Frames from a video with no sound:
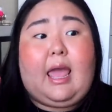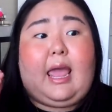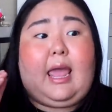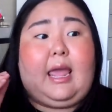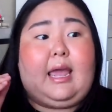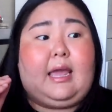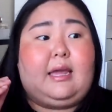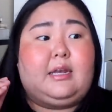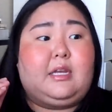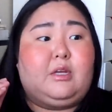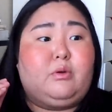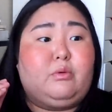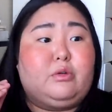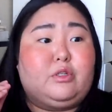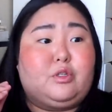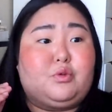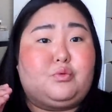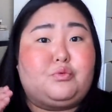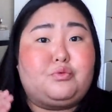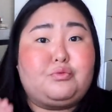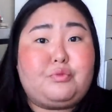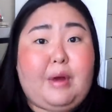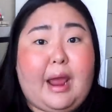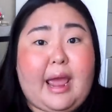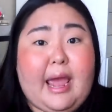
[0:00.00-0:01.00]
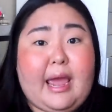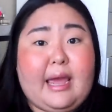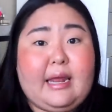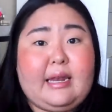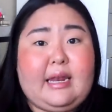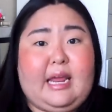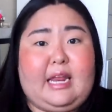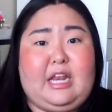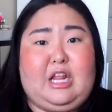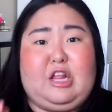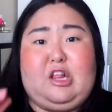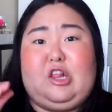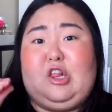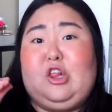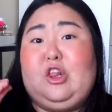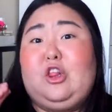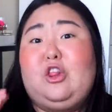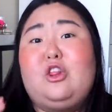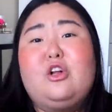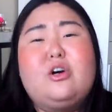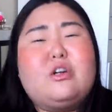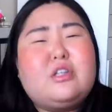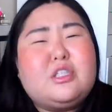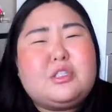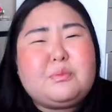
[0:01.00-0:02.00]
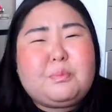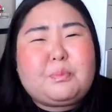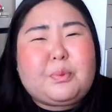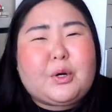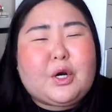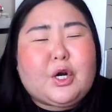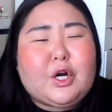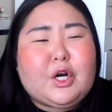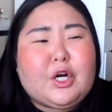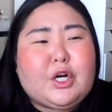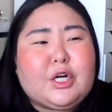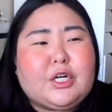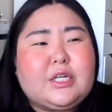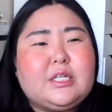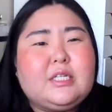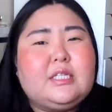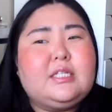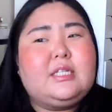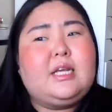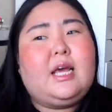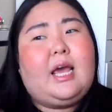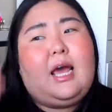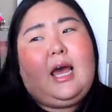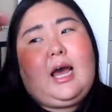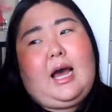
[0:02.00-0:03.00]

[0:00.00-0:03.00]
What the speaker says: and it was red and it looked burned,